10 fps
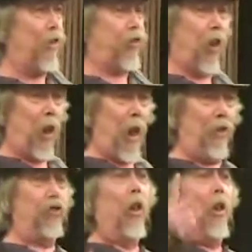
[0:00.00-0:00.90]

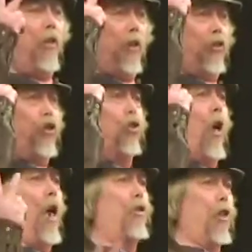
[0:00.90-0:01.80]
assigns these 2
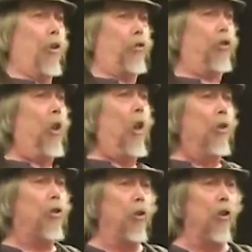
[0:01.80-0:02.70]
agents
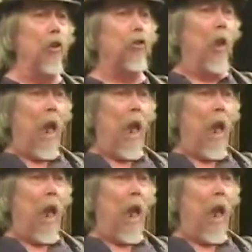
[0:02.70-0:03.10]
to this